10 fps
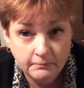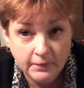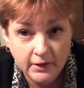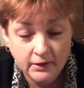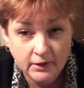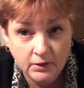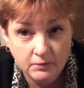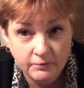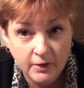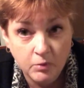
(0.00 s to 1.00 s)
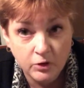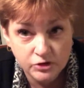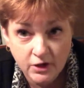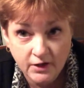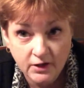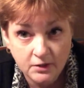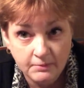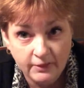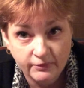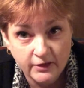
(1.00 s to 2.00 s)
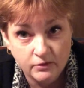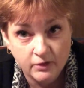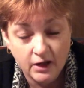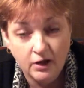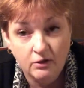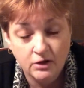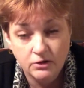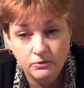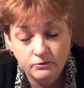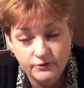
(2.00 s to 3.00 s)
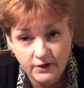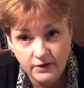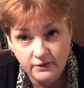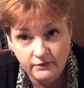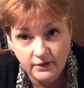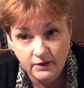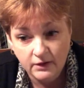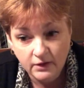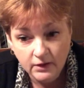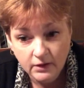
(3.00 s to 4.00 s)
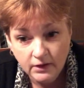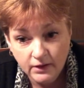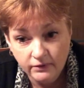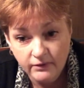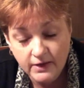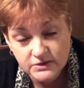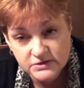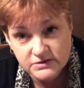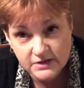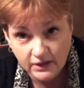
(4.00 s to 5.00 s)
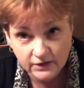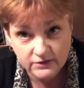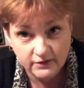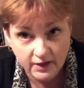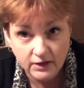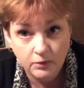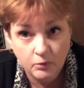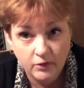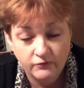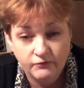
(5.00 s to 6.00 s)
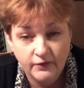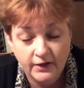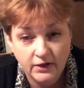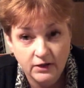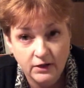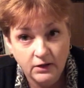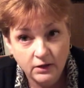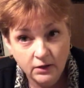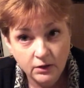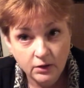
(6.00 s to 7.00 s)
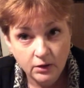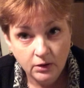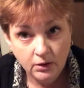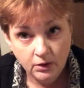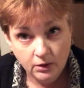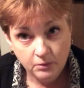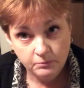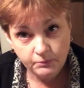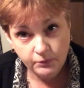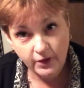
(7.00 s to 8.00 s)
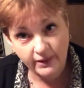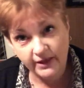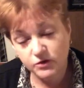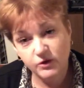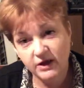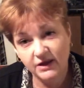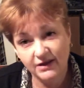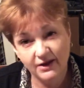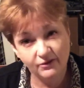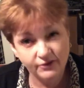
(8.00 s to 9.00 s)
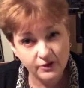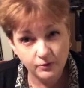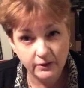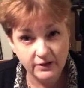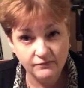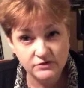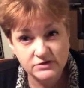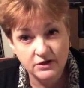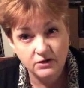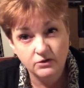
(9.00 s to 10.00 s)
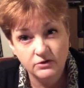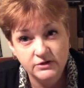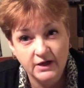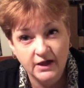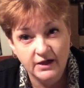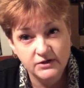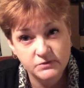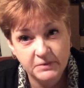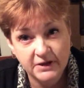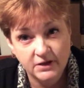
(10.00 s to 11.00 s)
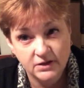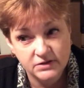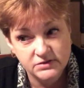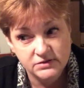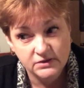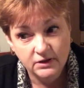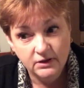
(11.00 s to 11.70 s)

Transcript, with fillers: But um, they were talking about that you cannot use anything and then sell it to anyone for any like you can't i don't think you can even sell your dies because